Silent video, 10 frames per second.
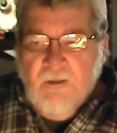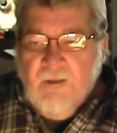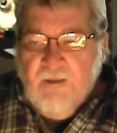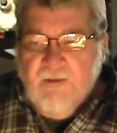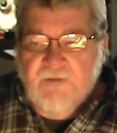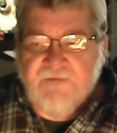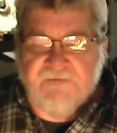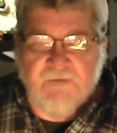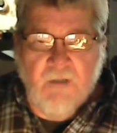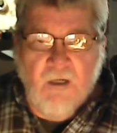
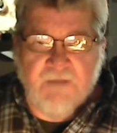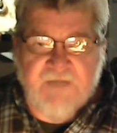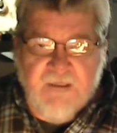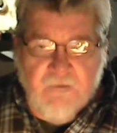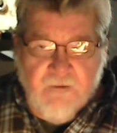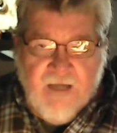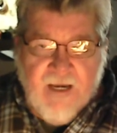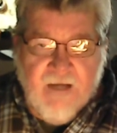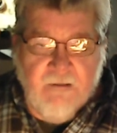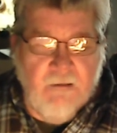is
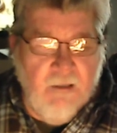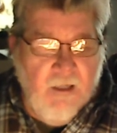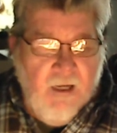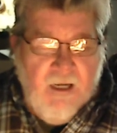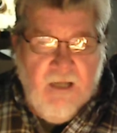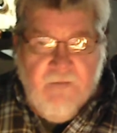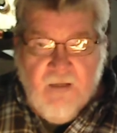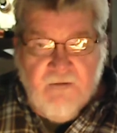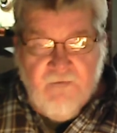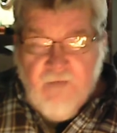Tinkercad. And
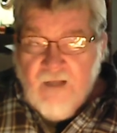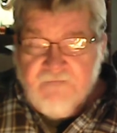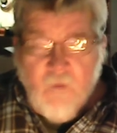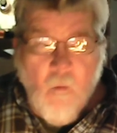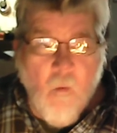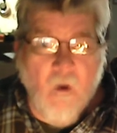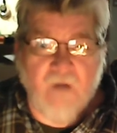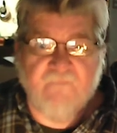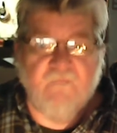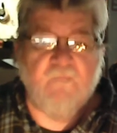that's a
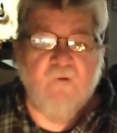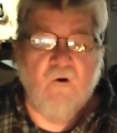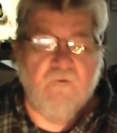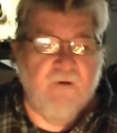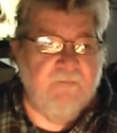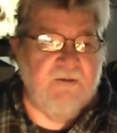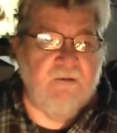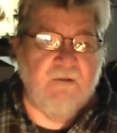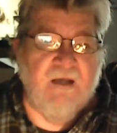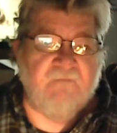wonderful program. You
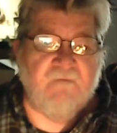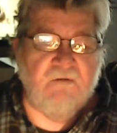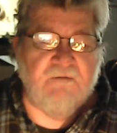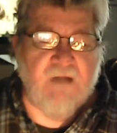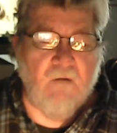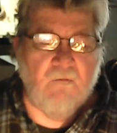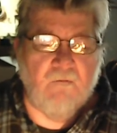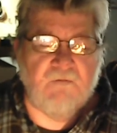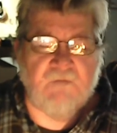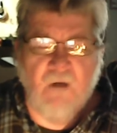don't have to
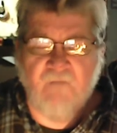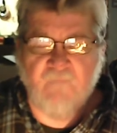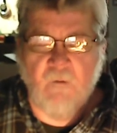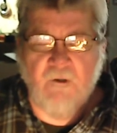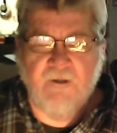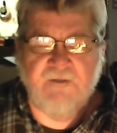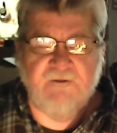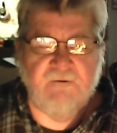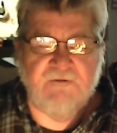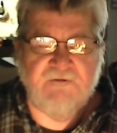download software. All you
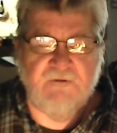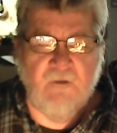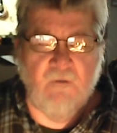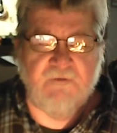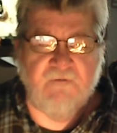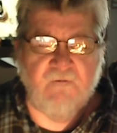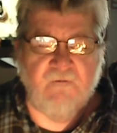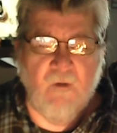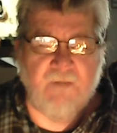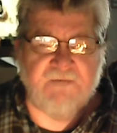do is you go to their
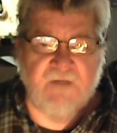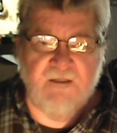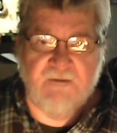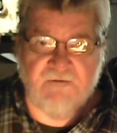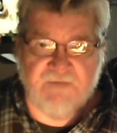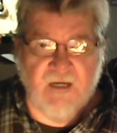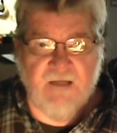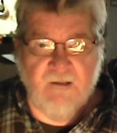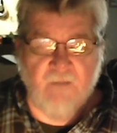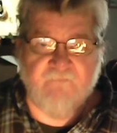website, you
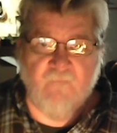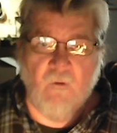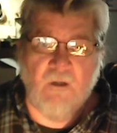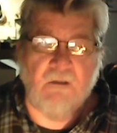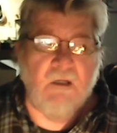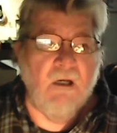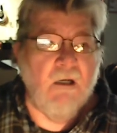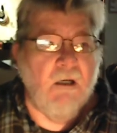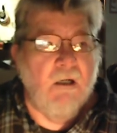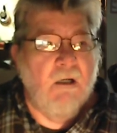sign up for it.
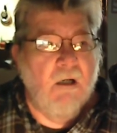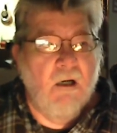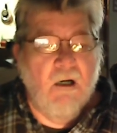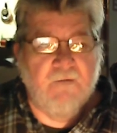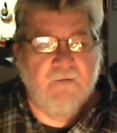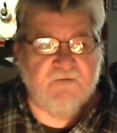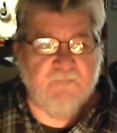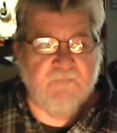There's